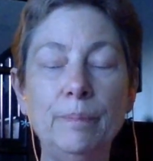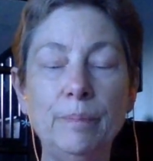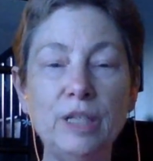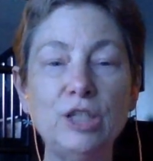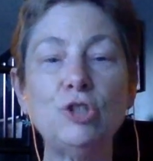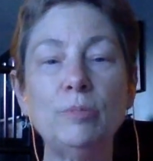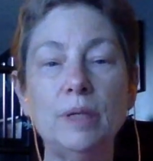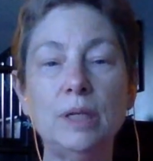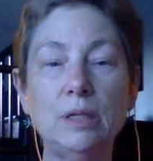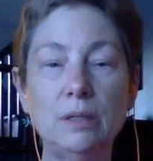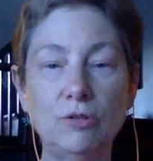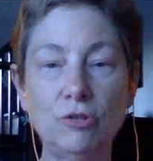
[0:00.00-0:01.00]

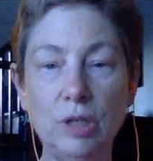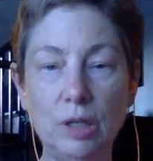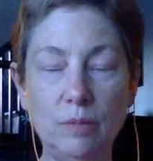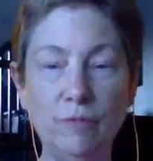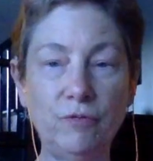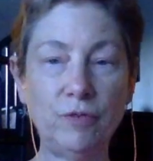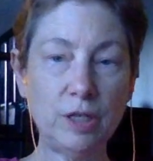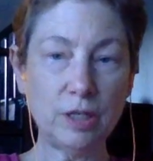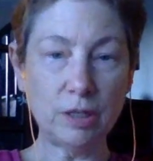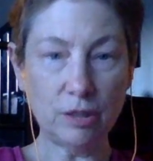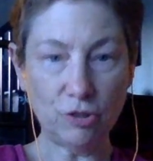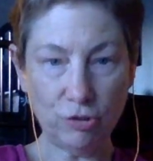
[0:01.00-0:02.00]
measurement
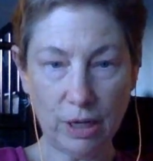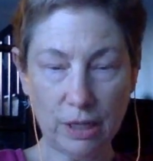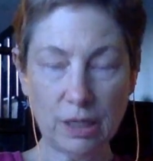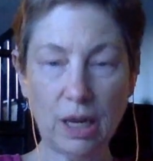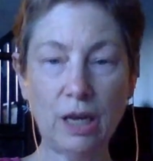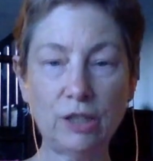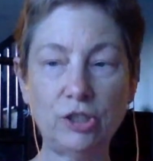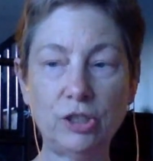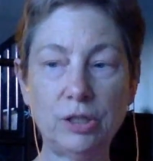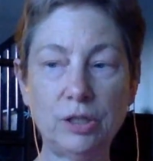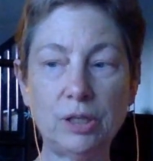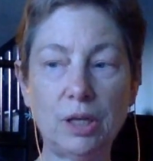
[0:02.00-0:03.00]
via
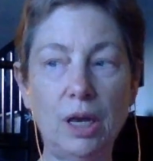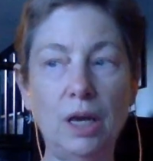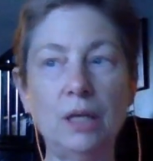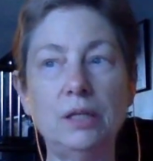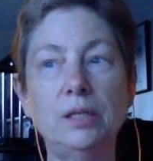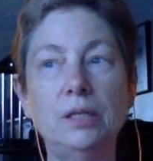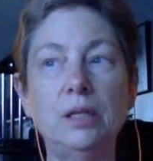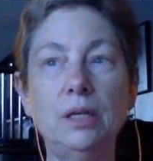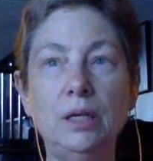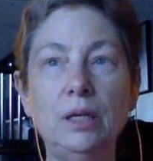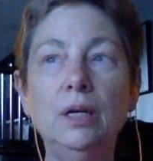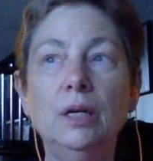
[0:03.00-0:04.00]
transactions as
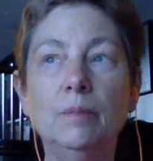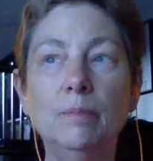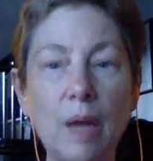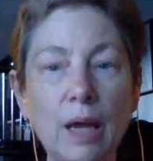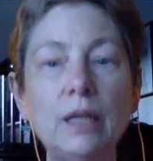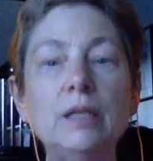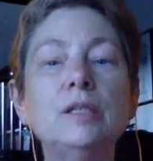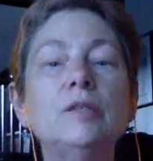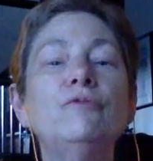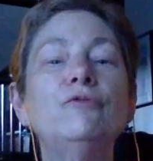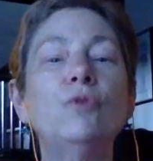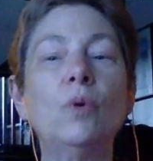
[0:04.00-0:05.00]
the
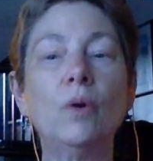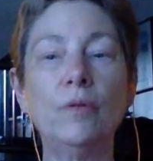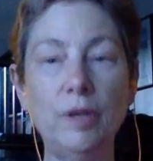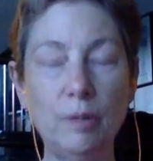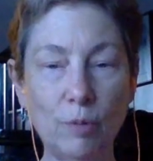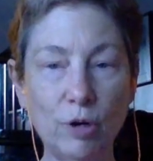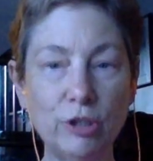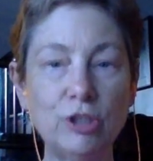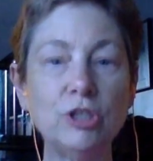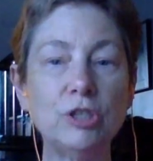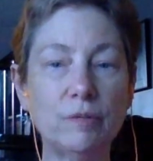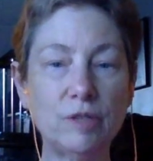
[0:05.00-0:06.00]
mechanism for the
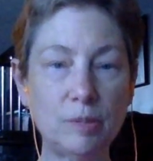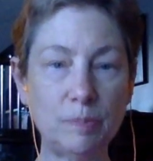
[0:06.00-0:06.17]
emergence of